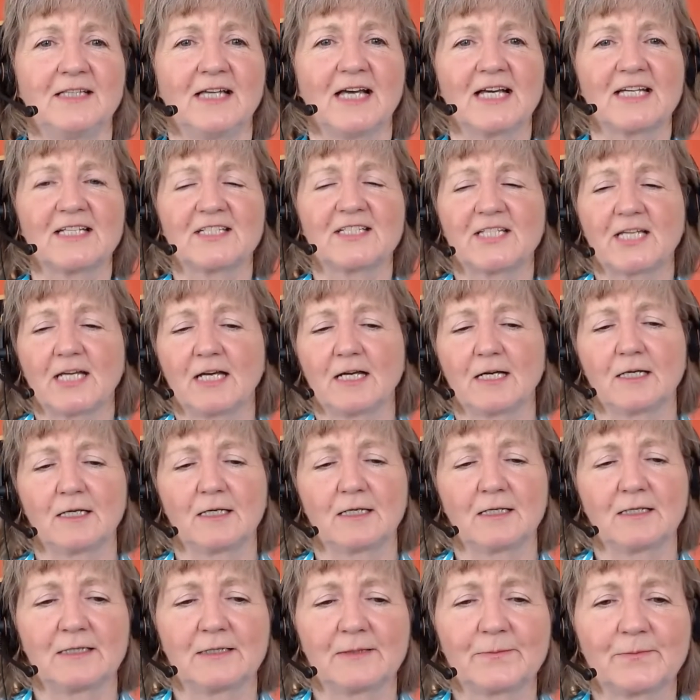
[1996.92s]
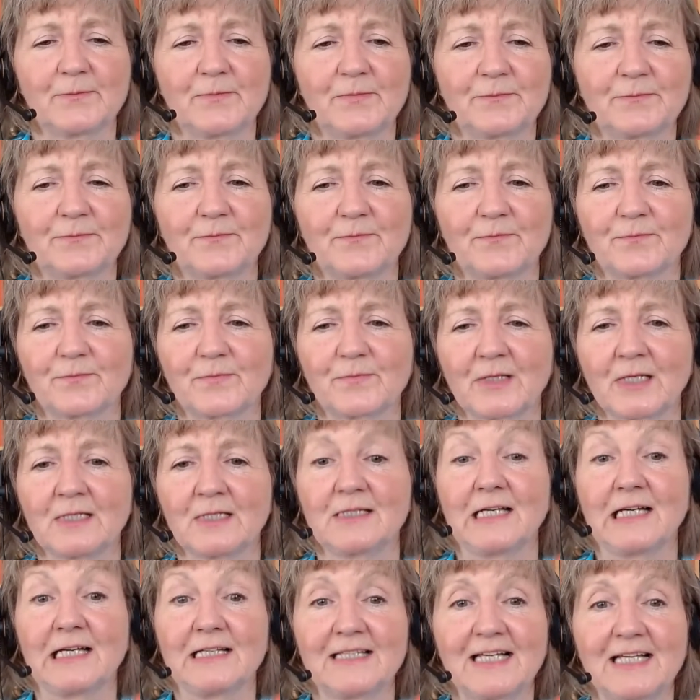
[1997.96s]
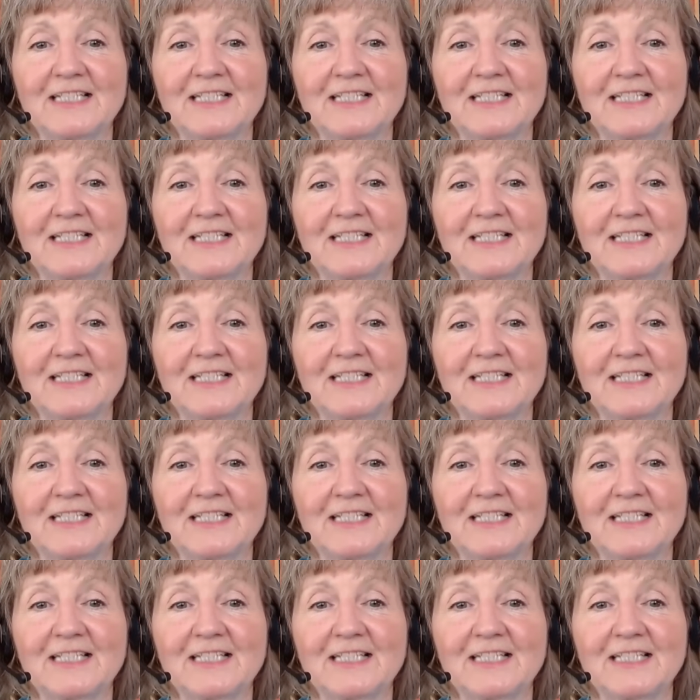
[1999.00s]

Yes. Um, yeah,